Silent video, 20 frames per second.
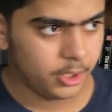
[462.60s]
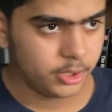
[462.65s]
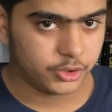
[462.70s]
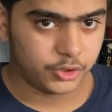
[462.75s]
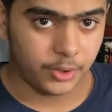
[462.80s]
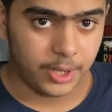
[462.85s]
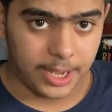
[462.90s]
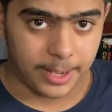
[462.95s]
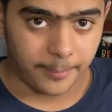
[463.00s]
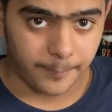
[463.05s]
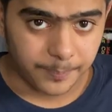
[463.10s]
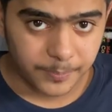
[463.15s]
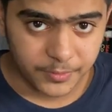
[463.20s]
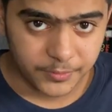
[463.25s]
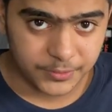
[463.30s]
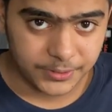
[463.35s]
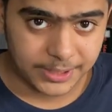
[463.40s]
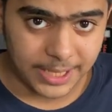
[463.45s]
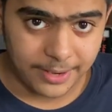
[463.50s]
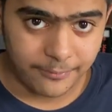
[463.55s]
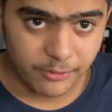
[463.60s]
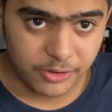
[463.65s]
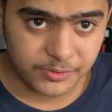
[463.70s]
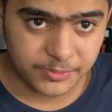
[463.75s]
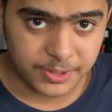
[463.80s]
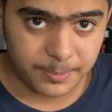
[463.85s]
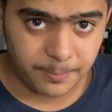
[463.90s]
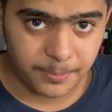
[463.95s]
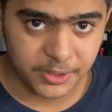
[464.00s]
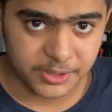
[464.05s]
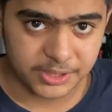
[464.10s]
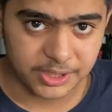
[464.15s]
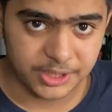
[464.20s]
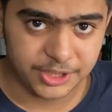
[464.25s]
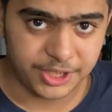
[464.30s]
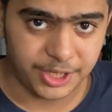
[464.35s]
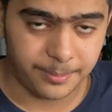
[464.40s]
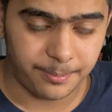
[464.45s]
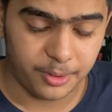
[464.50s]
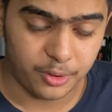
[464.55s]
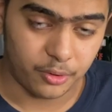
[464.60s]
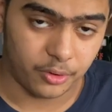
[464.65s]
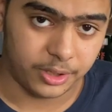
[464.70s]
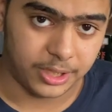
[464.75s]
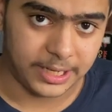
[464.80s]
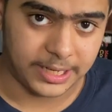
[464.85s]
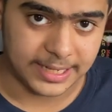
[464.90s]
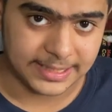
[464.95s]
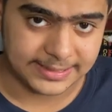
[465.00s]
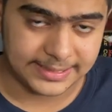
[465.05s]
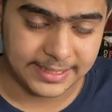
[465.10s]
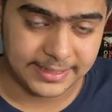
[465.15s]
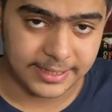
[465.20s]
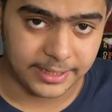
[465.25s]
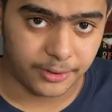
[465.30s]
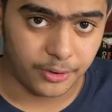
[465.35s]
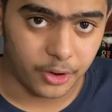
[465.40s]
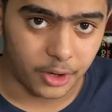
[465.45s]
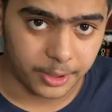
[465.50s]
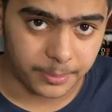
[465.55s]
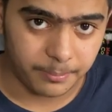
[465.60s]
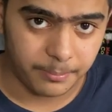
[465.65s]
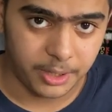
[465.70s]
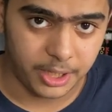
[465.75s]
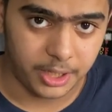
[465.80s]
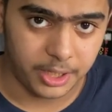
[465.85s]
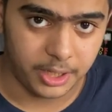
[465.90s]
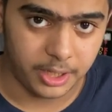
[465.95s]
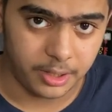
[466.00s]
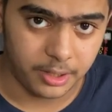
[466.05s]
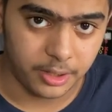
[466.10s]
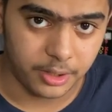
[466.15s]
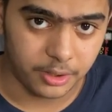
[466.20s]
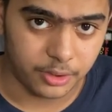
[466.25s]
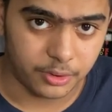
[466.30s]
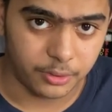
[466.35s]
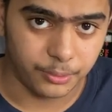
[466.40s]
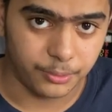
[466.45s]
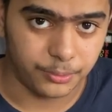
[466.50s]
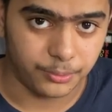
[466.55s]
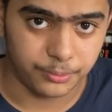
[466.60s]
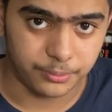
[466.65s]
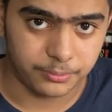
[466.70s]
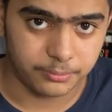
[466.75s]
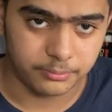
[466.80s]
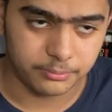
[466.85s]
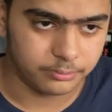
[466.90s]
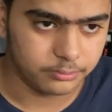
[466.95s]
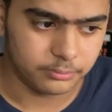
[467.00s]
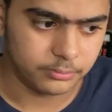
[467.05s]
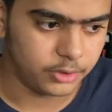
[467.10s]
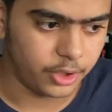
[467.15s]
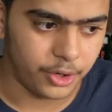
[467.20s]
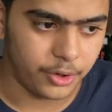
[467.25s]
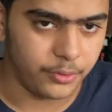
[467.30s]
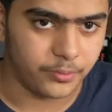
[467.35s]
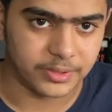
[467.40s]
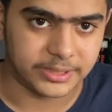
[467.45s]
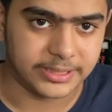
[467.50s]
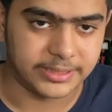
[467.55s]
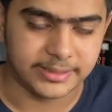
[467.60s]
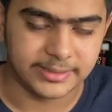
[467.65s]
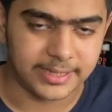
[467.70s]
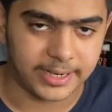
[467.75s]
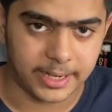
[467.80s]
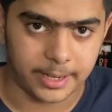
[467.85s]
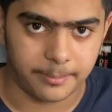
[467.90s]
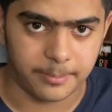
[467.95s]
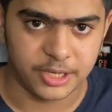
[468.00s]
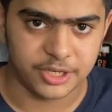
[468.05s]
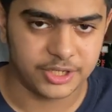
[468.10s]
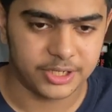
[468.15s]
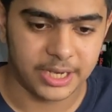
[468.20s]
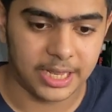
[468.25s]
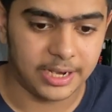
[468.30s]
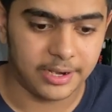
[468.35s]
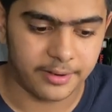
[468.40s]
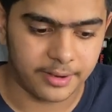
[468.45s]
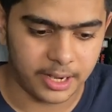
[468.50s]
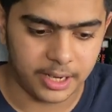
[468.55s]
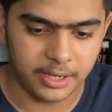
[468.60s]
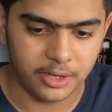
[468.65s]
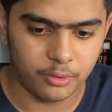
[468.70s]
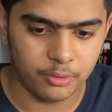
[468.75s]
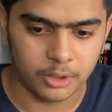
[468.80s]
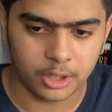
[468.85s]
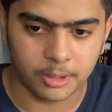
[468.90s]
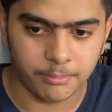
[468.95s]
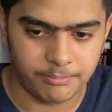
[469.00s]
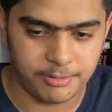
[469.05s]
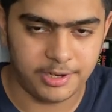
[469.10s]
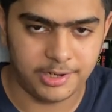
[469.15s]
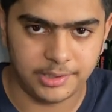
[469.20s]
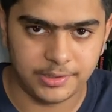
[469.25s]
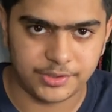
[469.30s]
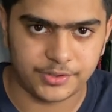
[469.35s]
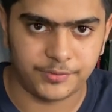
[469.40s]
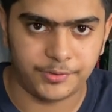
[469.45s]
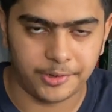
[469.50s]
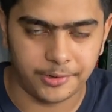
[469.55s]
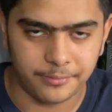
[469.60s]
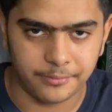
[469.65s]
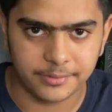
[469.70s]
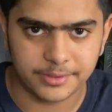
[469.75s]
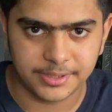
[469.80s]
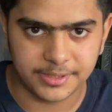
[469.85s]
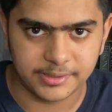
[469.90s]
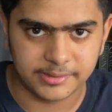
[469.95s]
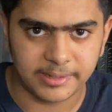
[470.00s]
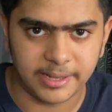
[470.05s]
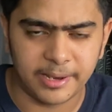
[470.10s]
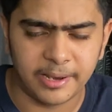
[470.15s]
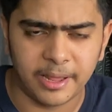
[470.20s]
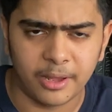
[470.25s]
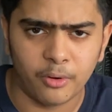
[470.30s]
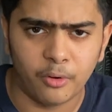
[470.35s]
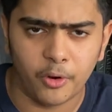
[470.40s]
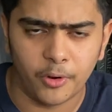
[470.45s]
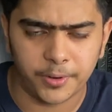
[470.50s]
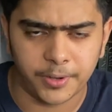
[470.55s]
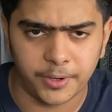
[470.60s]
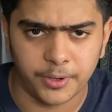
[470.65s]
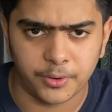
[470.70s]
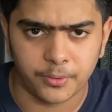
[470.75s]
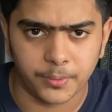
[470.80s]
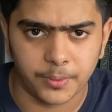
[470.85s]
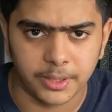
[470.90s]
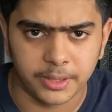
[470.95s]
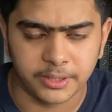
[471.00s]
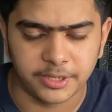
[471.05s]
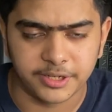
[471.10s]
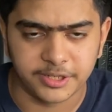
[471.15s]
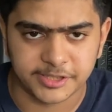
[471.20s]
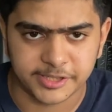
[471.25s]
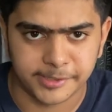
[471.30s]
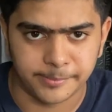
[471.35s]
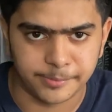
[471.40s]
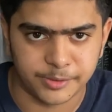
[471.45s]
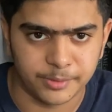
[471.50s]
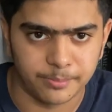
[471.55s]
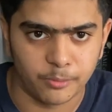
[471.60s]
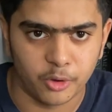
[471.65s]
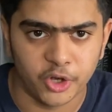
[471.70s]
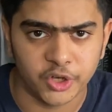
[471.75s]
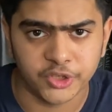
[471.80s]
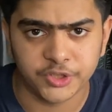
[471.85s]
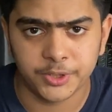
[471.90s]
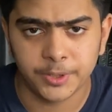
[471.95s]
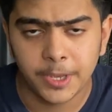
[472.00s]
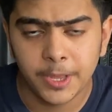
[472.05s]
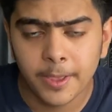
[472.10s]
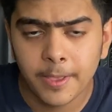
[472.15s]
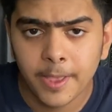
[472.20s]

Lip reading: So that was the personal statement or the essay that got me into the universities that I mentioned. I'll write down the complete list of the universities that I got into in the description box.